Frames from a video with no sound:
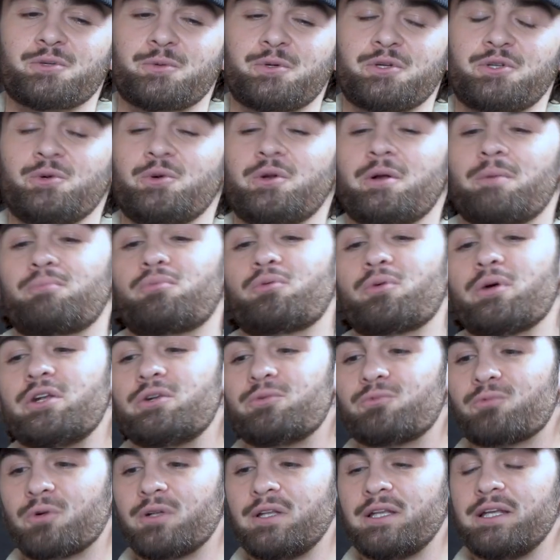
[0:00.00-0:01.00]
So we're doing a
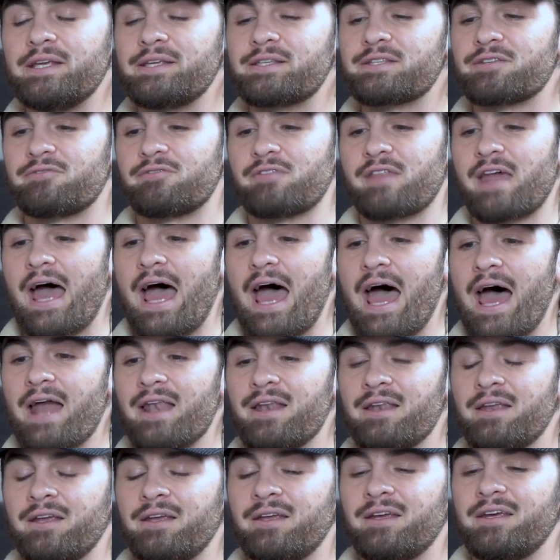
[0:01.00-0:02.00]
print release of
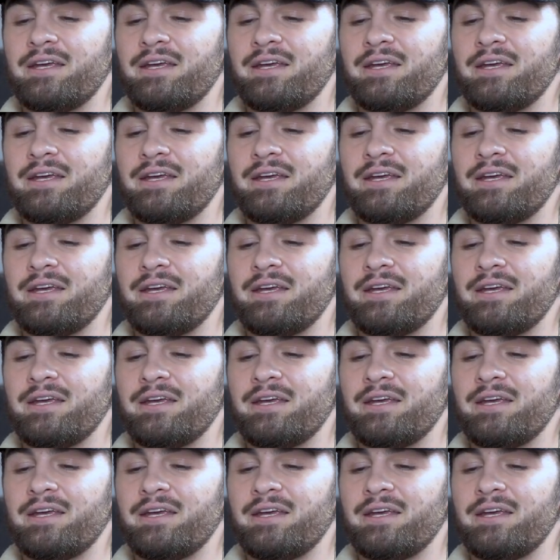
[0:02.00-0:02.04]
that